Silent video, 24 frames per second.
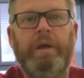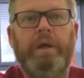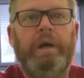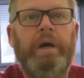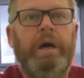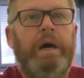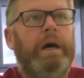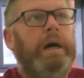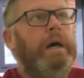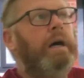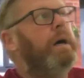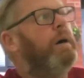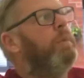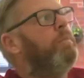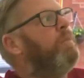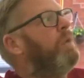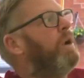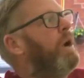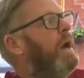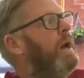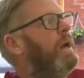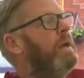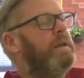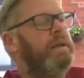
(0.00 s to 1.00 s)
but
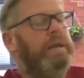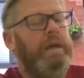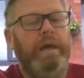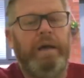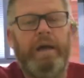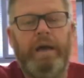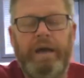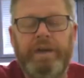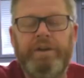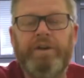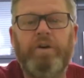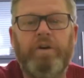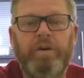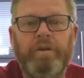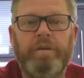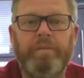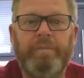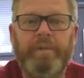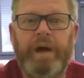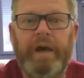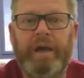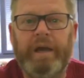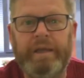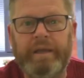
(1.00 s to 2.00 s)
I know that
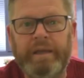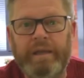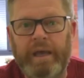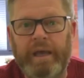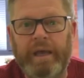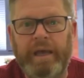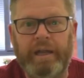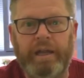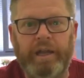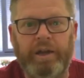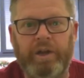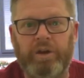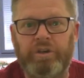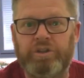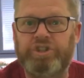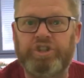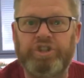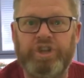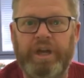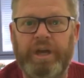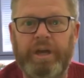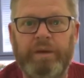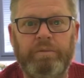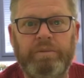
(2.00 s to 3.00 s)
my Helinox
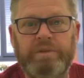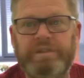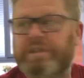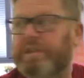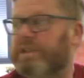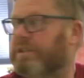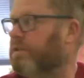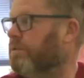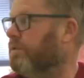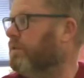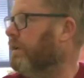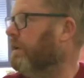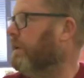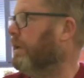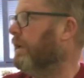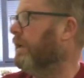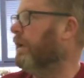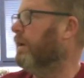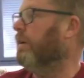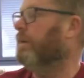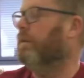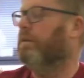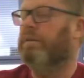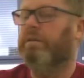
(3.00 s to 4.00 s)
chair will sit under
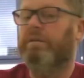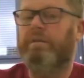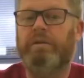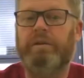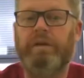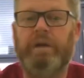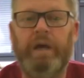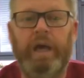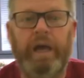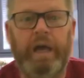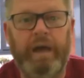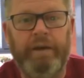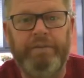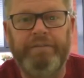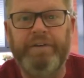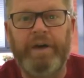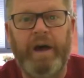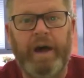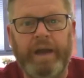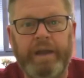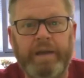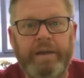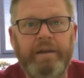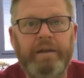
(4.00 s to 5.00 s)
here
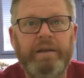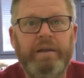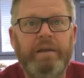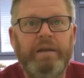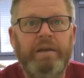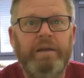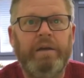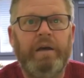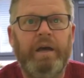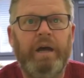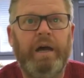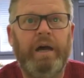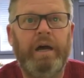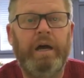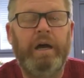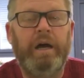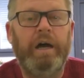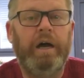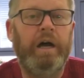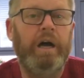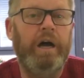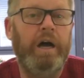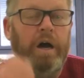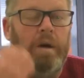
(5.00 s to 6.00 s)
fine,
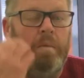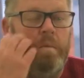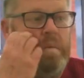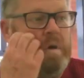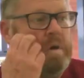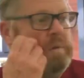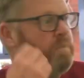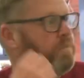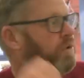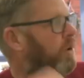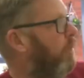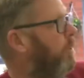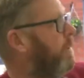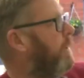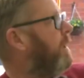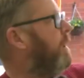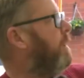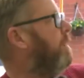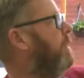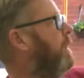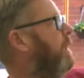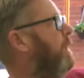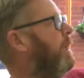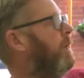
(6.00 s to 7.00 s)

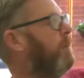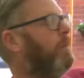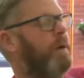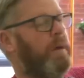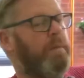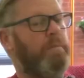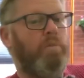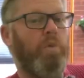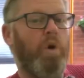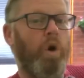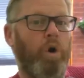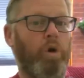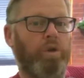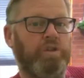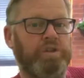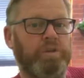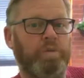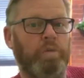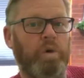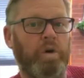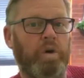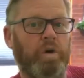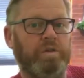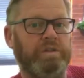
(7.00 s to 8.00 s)
probably a little bit more
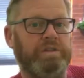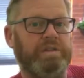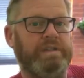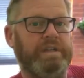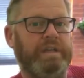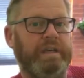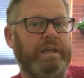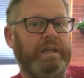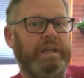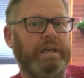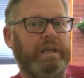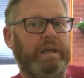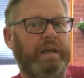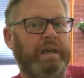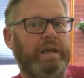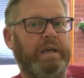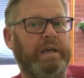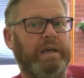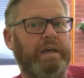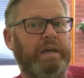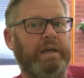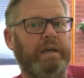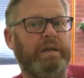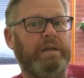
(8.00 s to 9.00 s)
towards
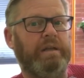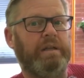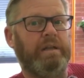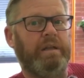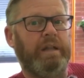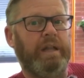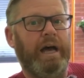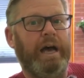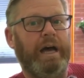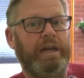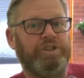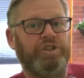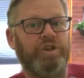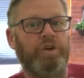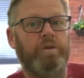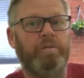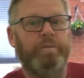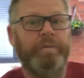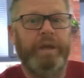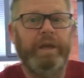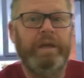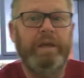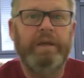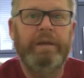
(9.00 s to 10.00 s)
the large
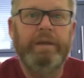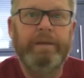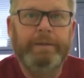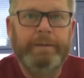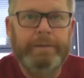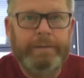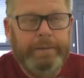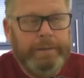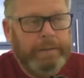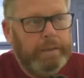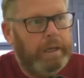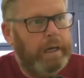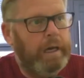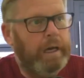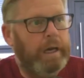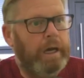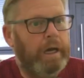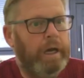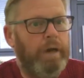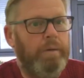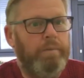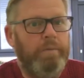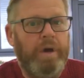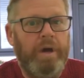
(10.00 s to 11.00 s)
opening,
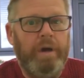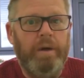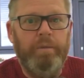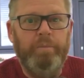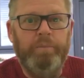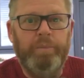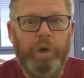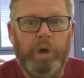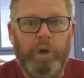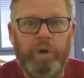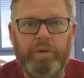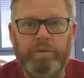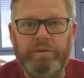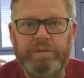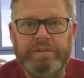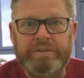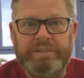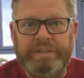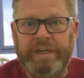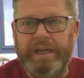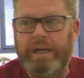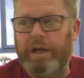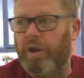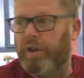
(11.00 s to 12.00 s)
but
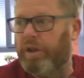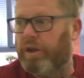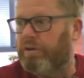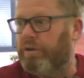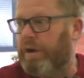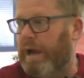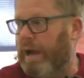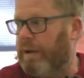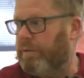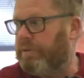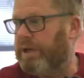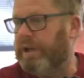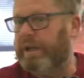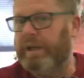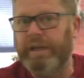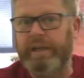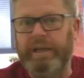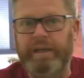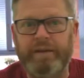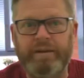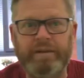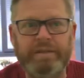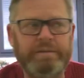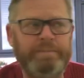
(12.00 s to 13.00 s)
sitting on the ground in
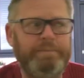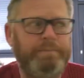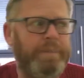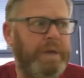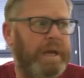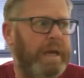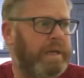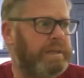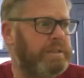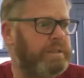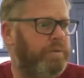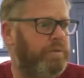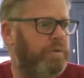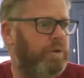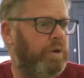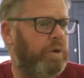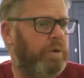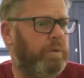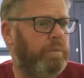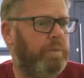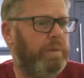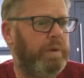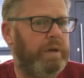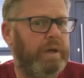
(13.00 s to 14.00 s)
here there's bags of
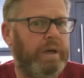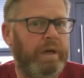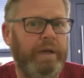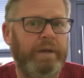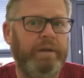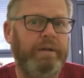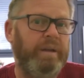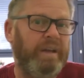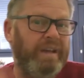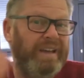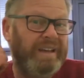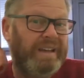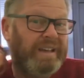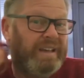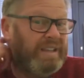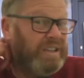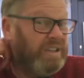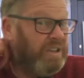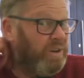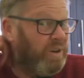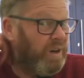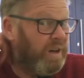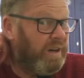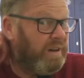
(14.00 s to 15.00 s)
room. And you
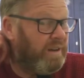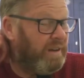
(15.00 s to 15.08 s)
know,